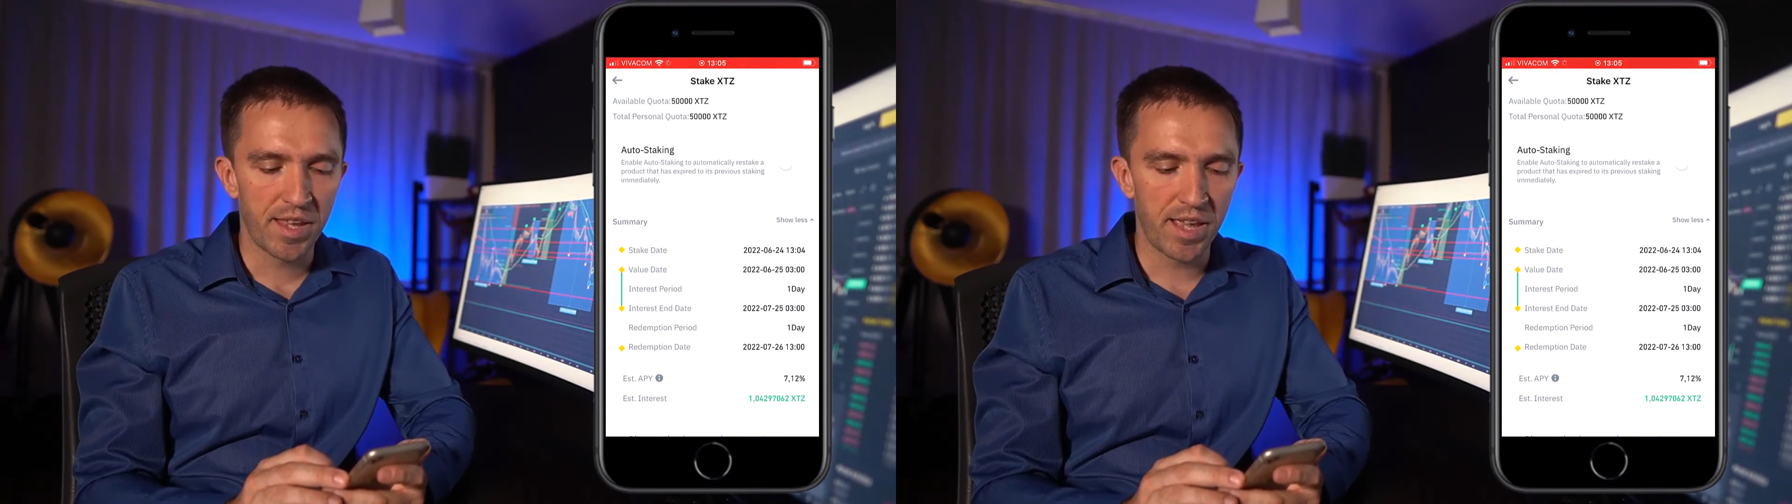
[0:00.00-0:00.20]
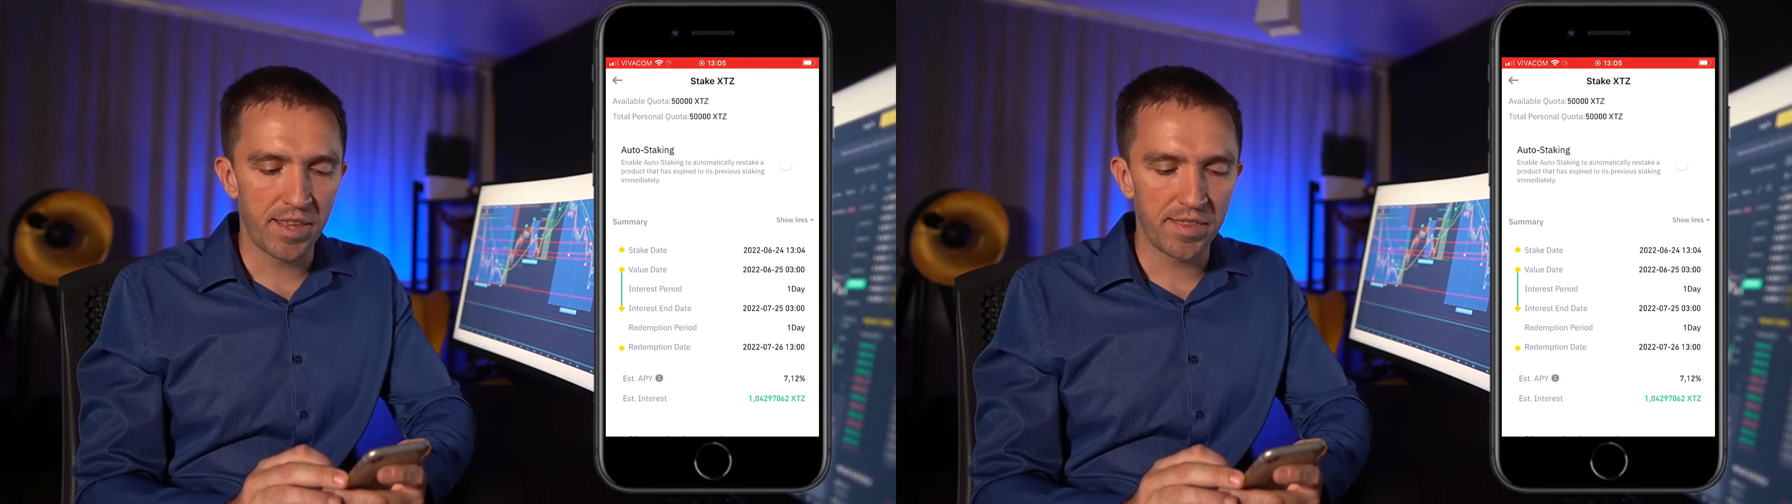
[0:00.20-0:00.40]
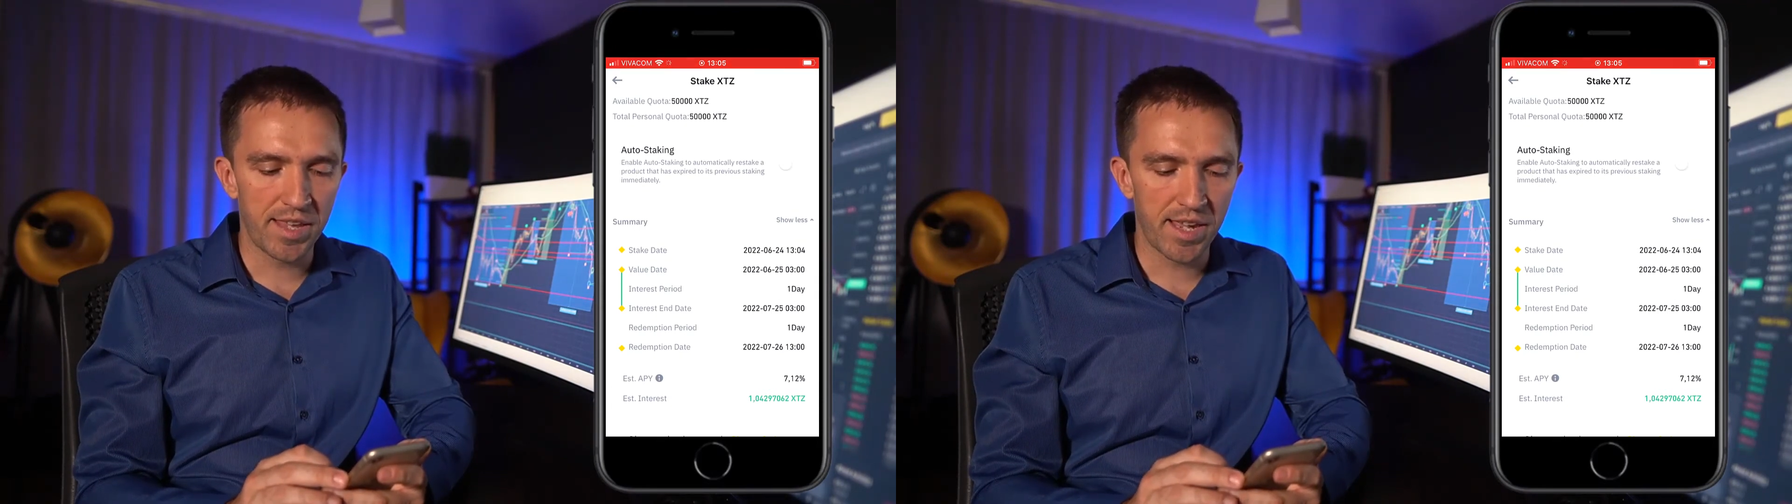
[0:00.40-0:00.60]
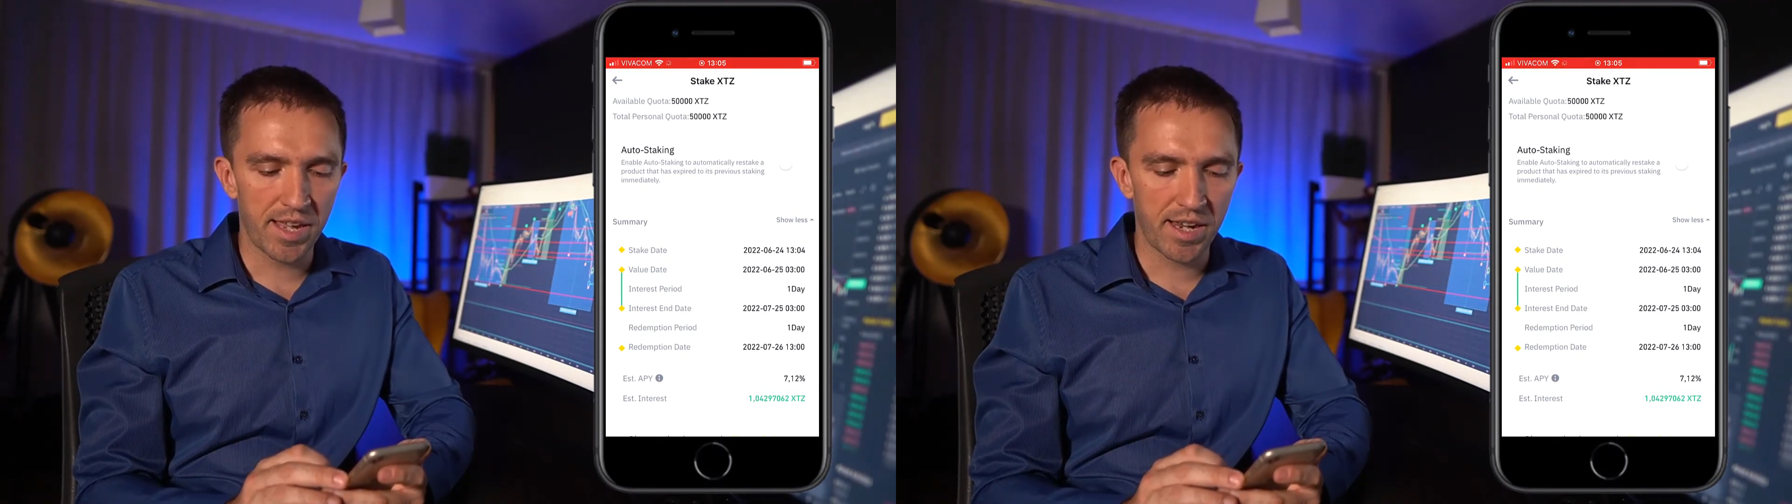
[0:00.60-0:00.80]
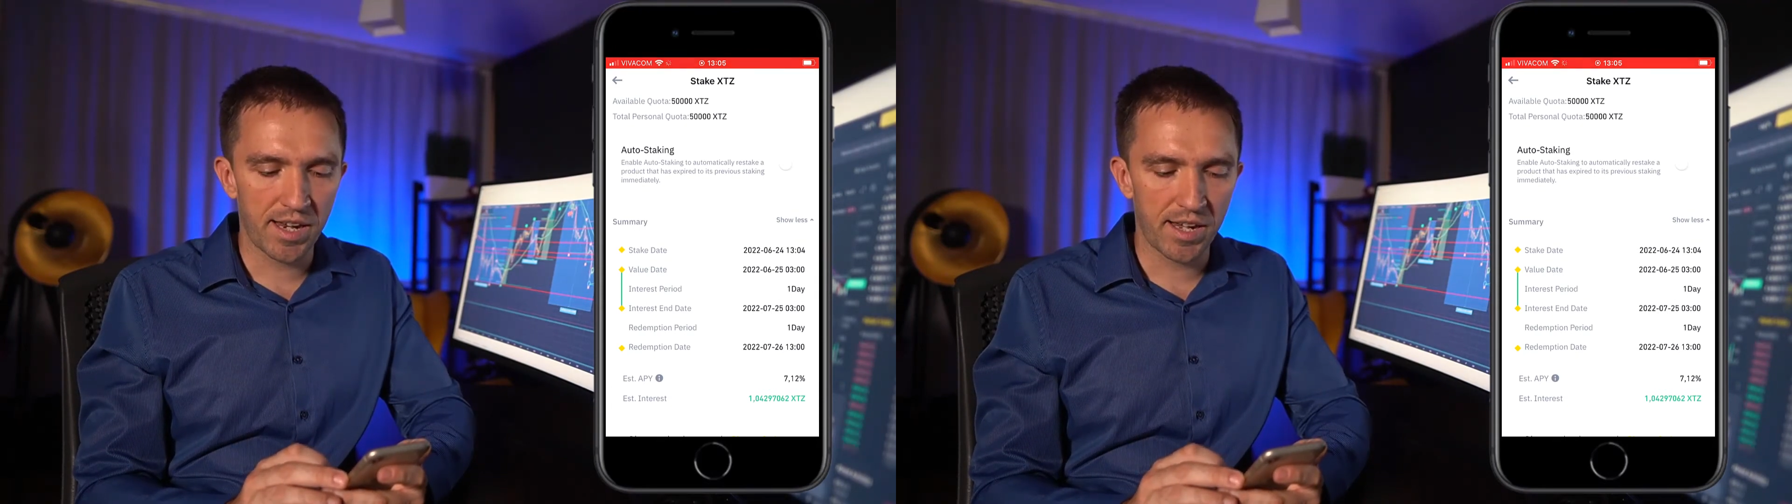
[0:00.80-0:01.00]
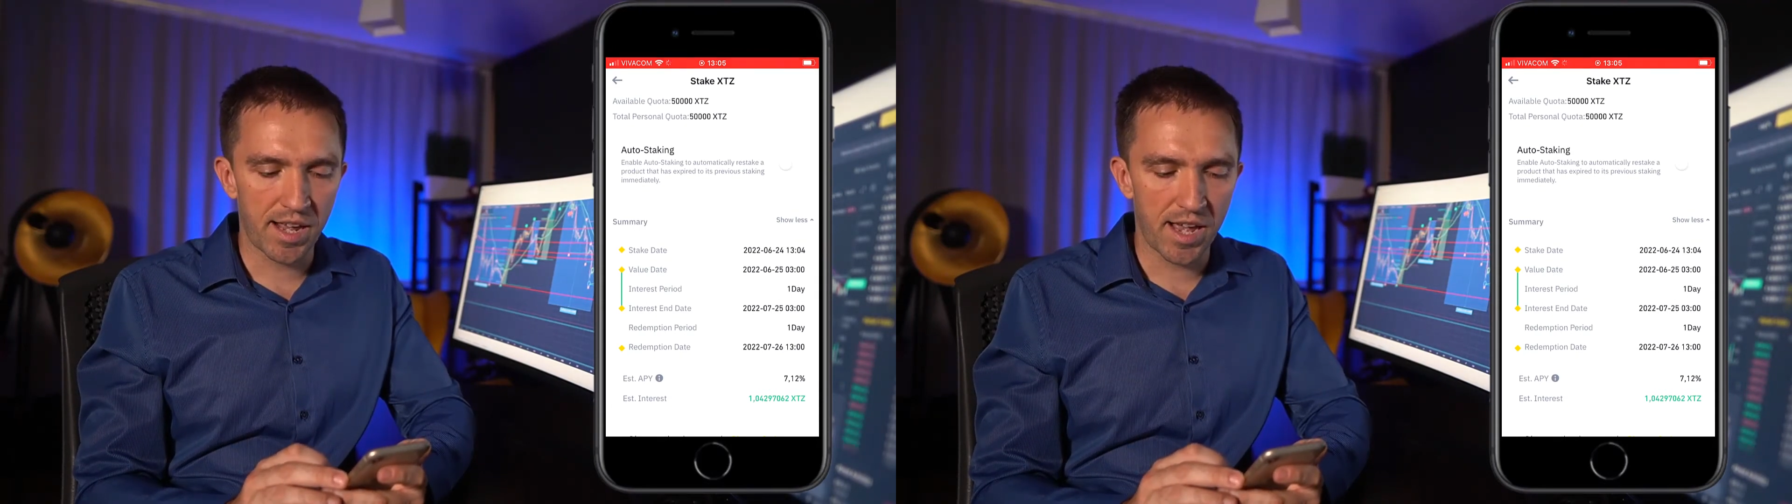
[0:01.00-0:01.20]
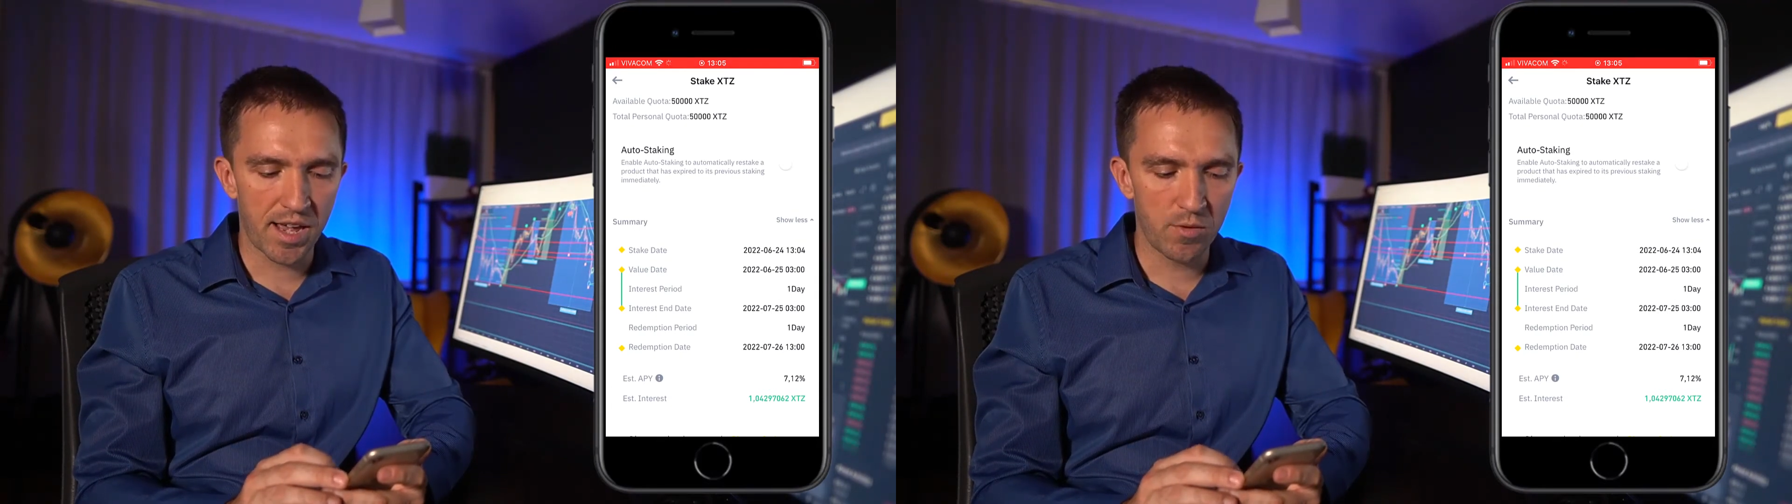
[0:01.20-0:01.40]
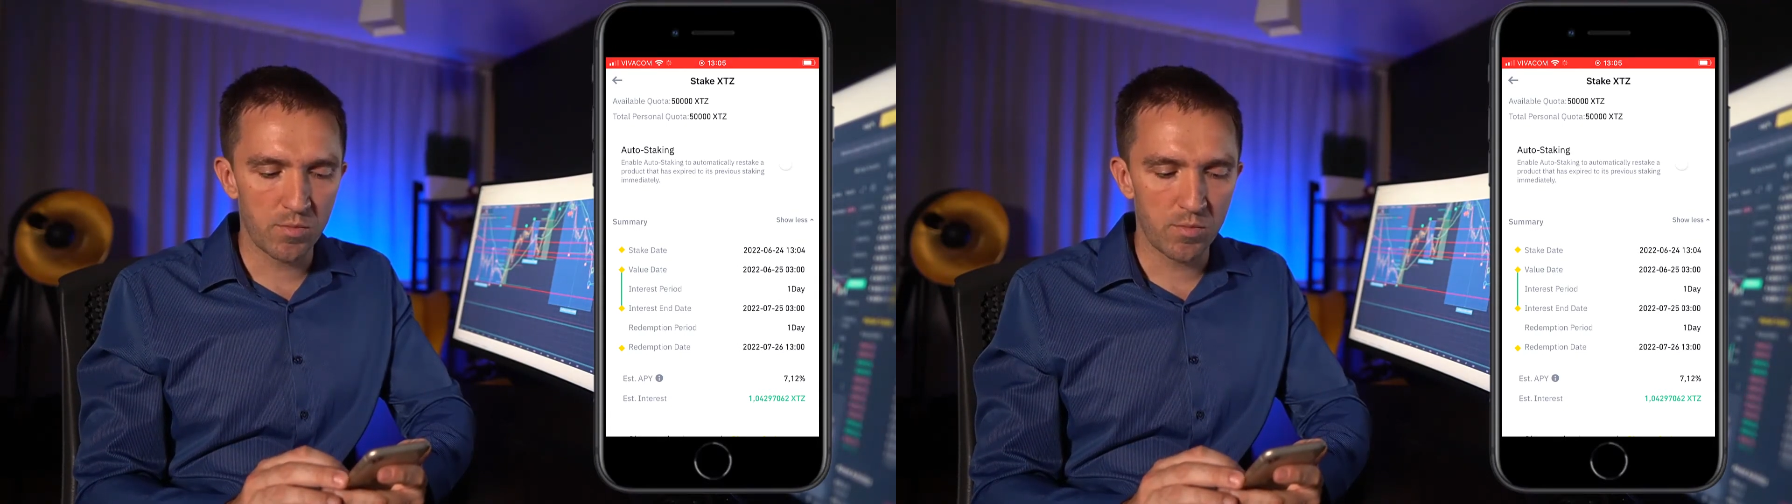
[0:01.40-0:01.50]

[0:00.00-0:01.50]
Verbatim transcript: And then I